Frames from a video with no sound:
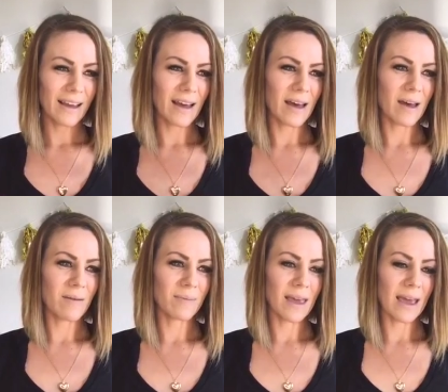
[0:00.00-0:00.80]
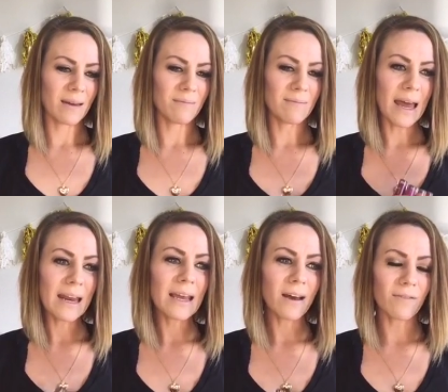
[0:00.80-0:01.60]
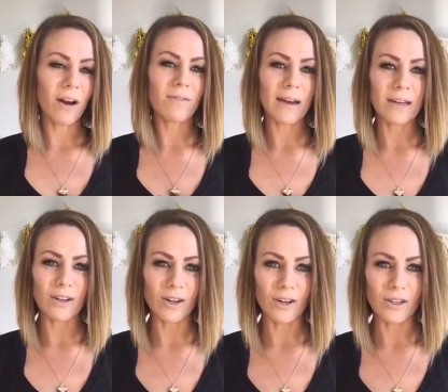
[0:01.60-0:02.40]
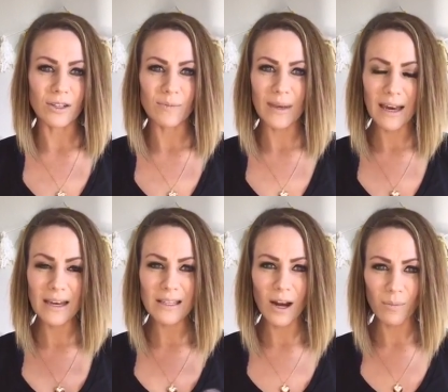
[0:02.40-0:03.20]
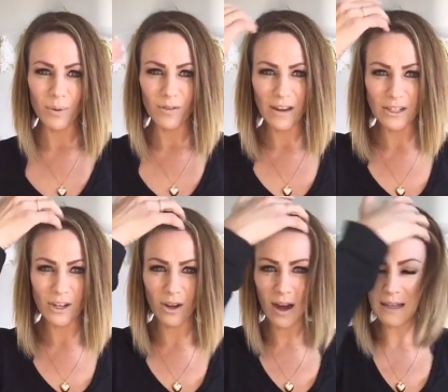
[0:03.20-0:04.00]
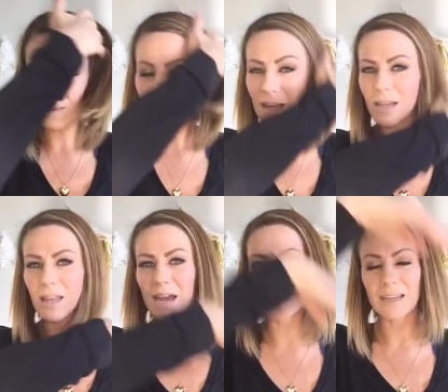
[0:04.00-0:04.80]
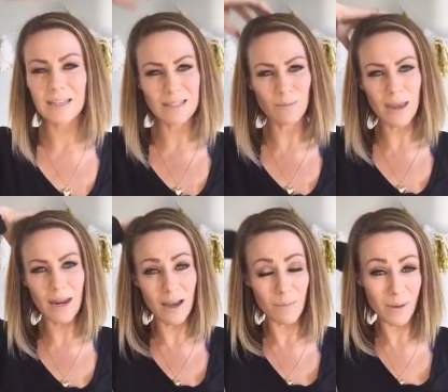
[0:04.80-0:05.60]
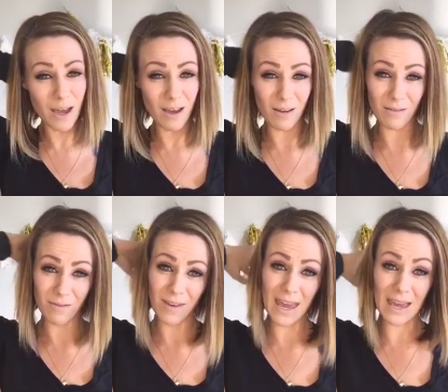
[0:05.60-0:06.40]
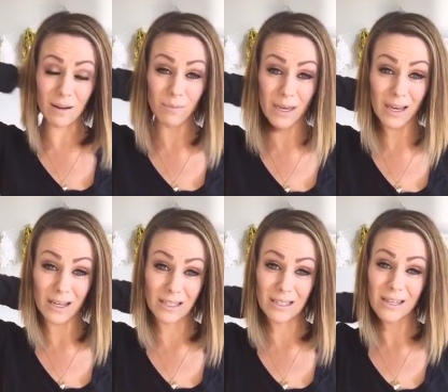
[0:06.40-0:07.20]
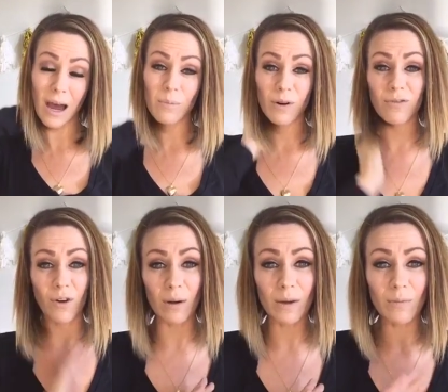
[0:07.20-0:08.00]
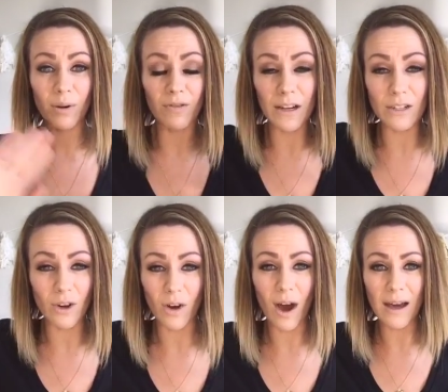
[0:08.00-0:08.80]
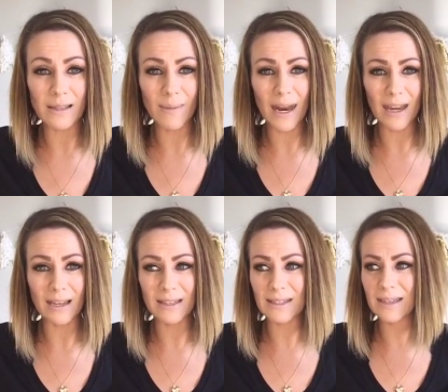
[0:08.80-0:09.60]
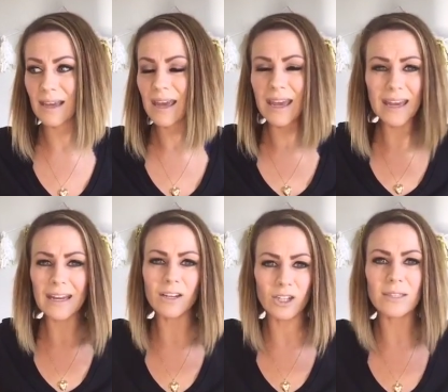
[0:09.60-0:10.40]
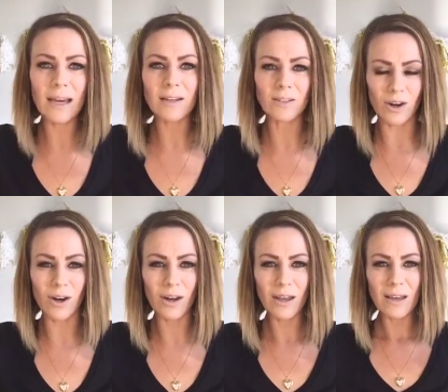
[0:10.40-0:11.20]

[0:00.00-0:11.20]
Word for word: um, and many of our vendors, because our professional cosmetic line is made up of hand picked top performing professional cosmetics in each sector.